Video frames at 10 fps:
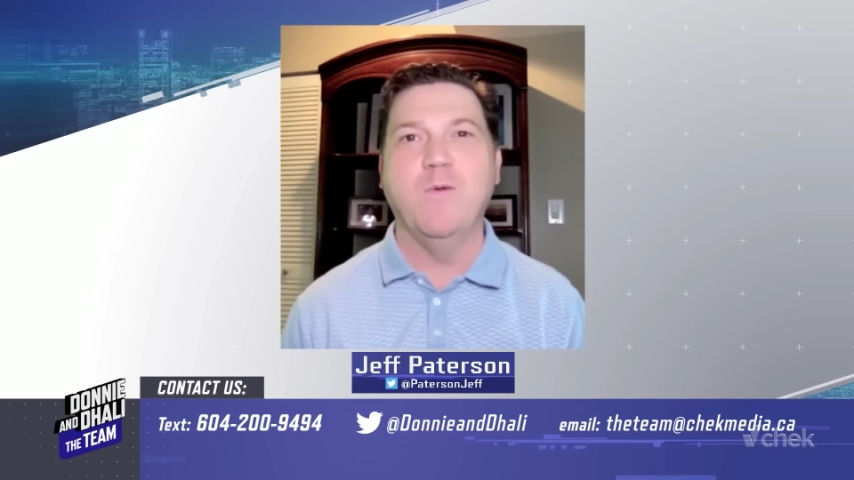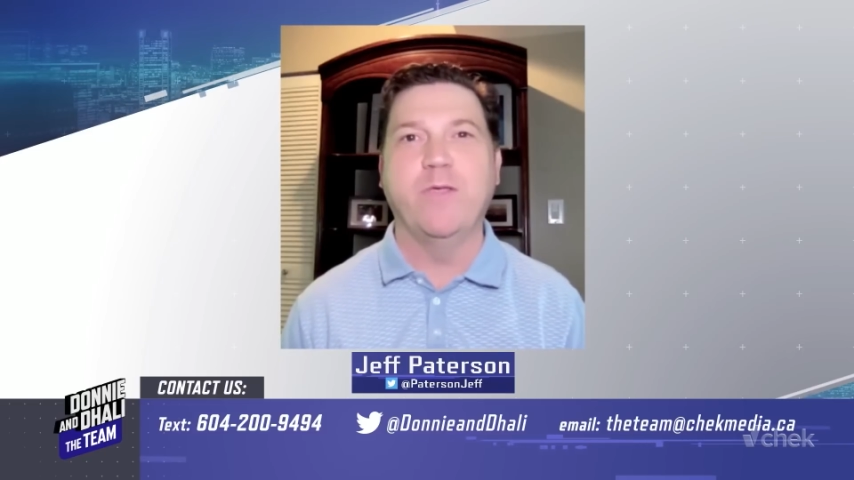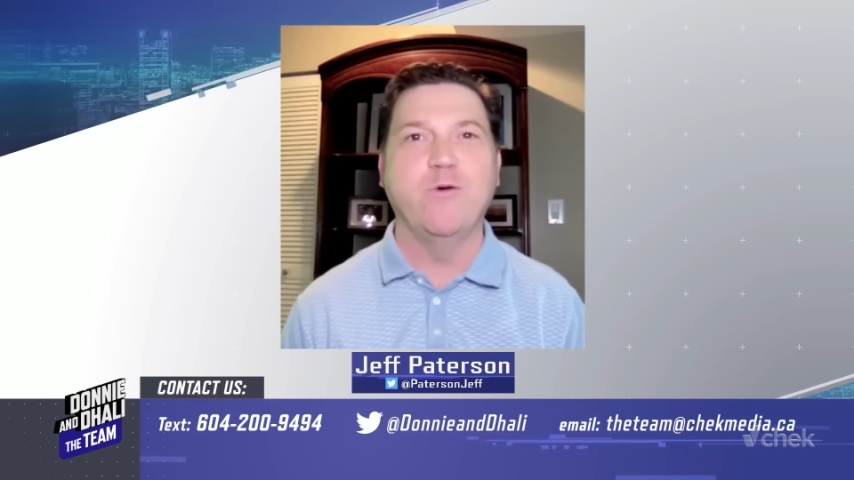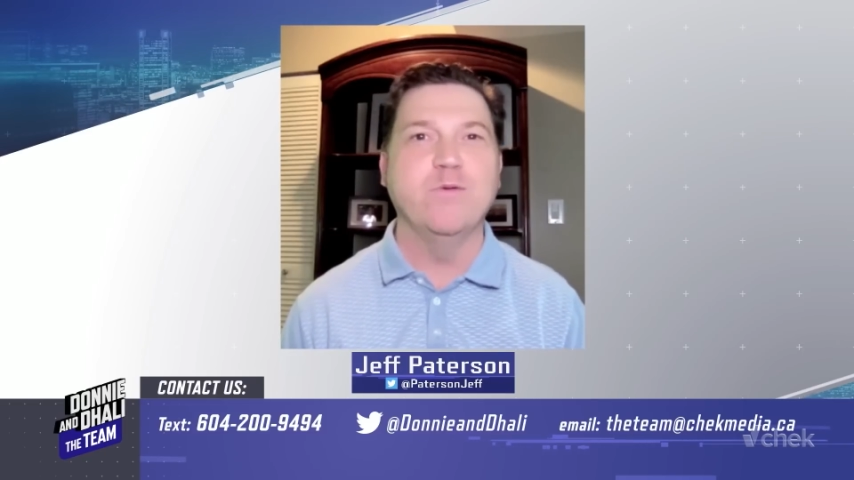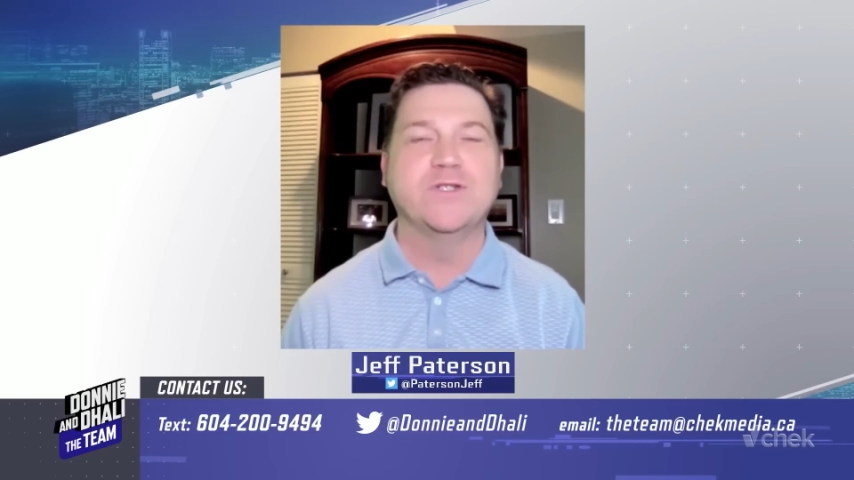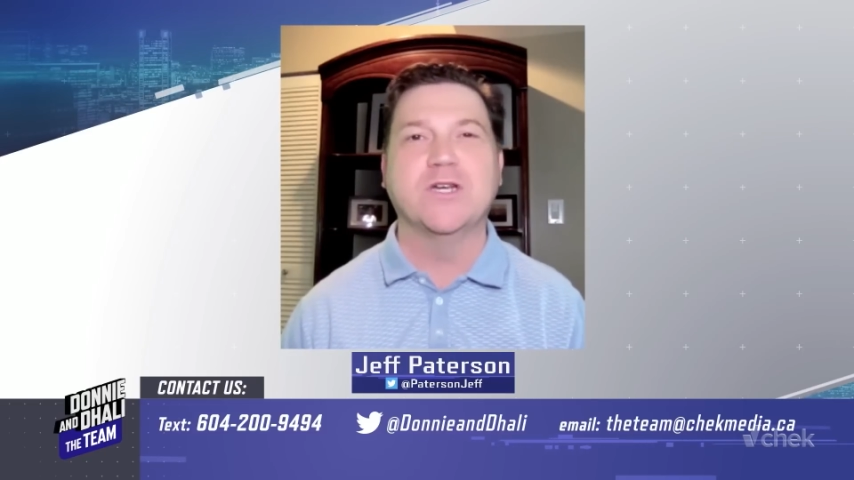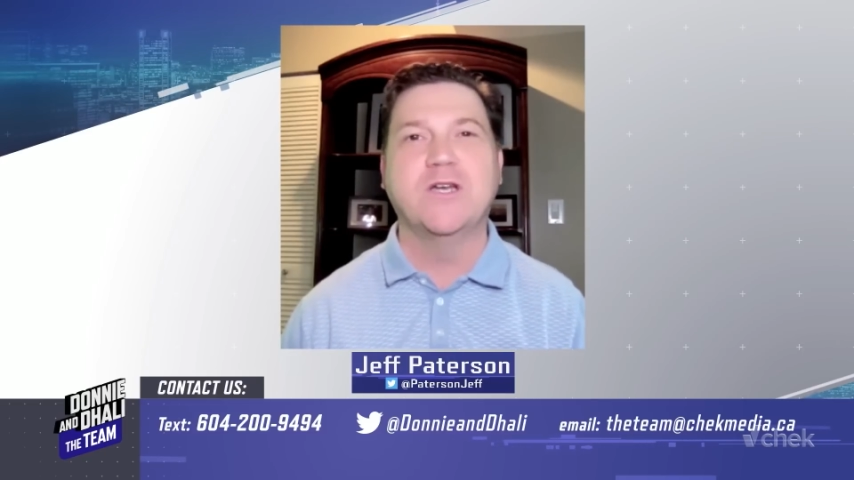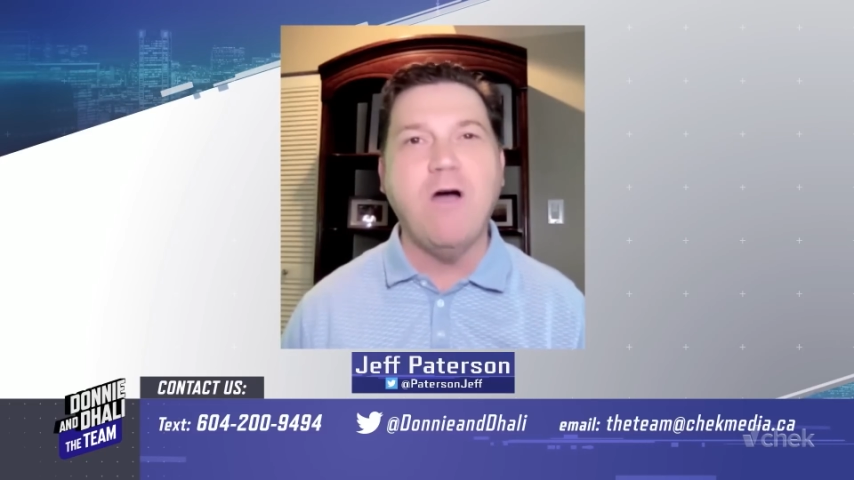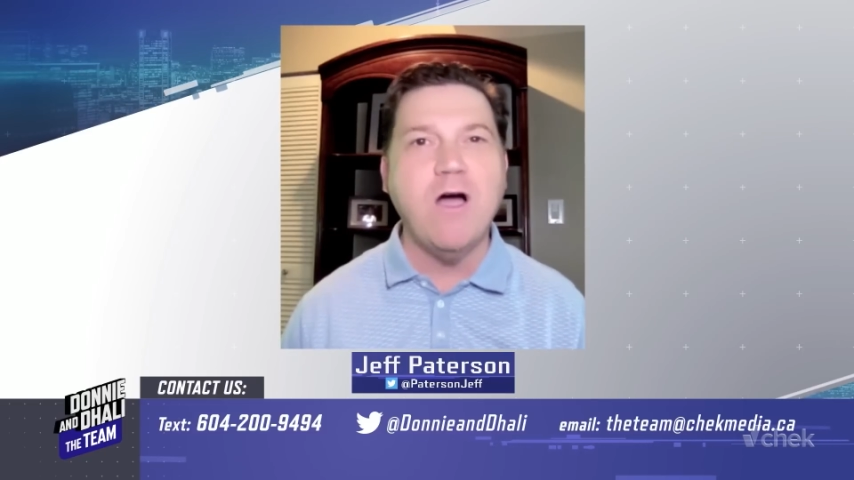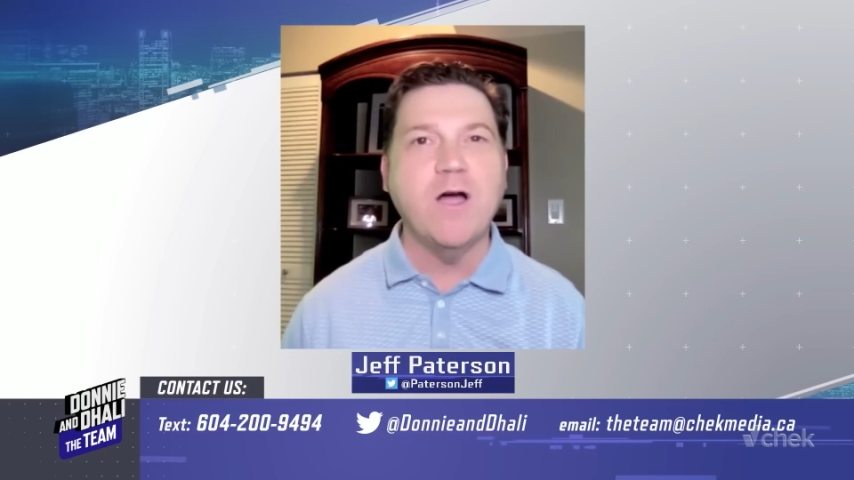whether it was
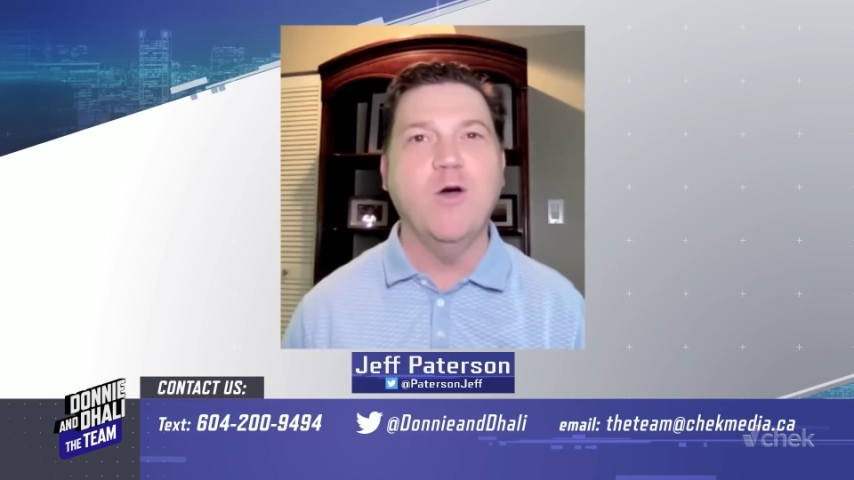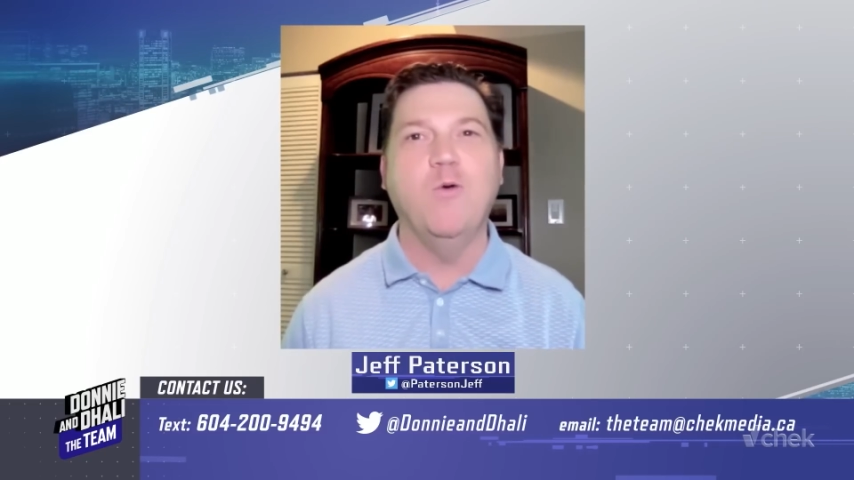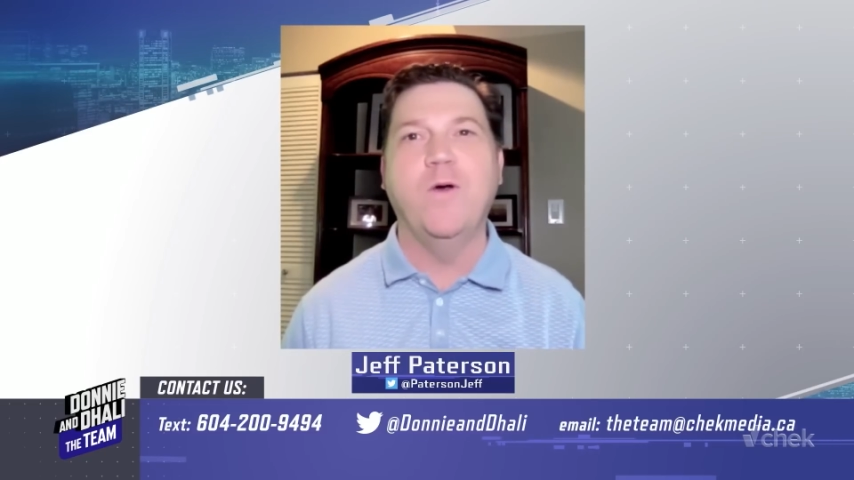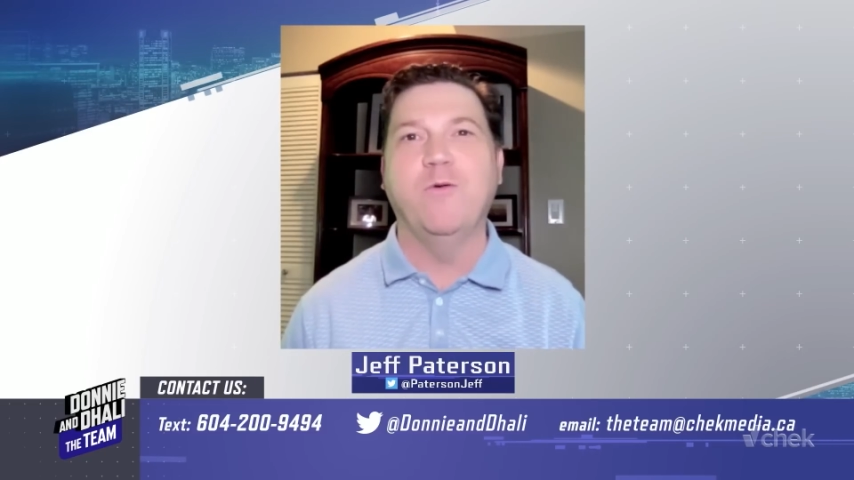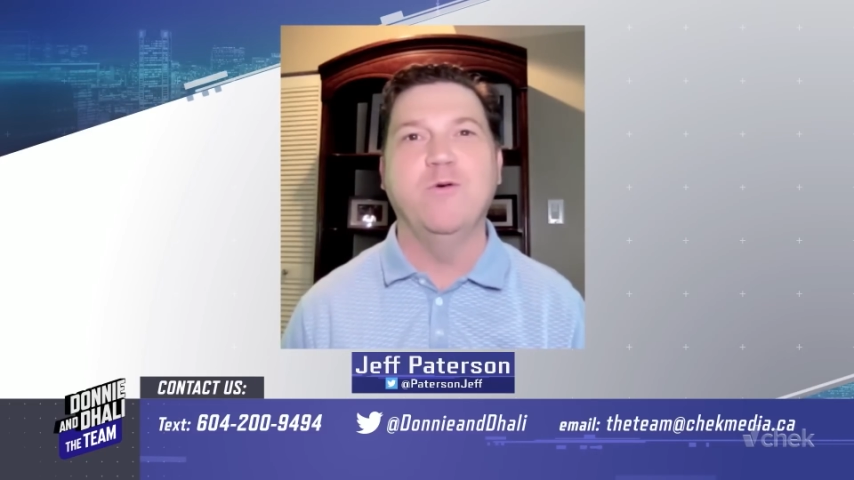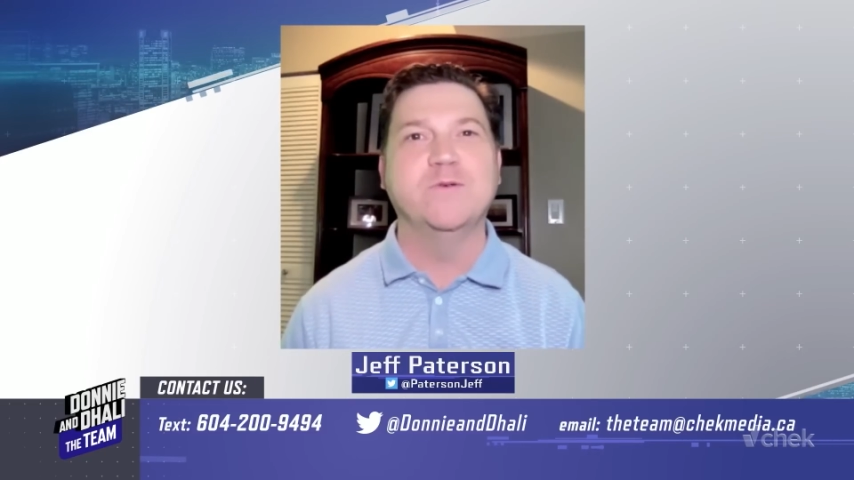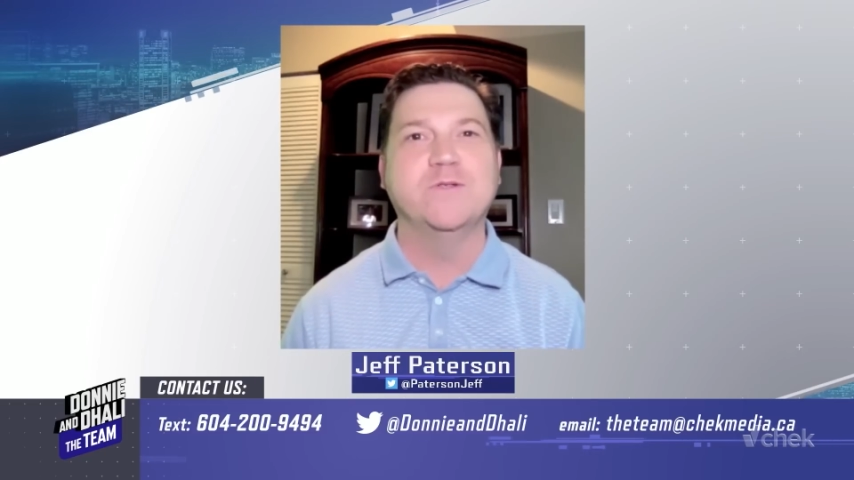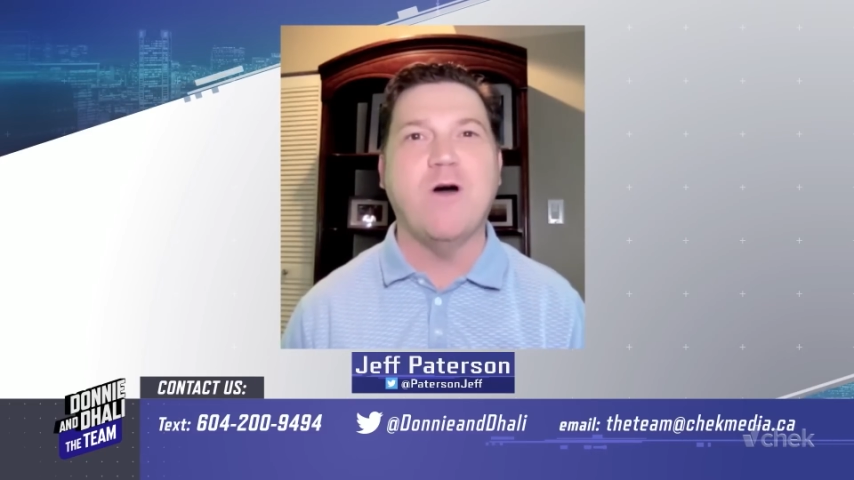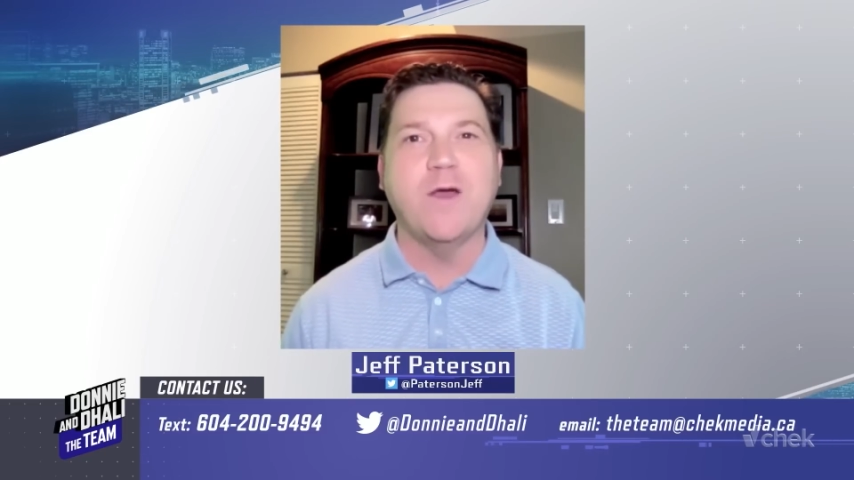Chicago, whether it was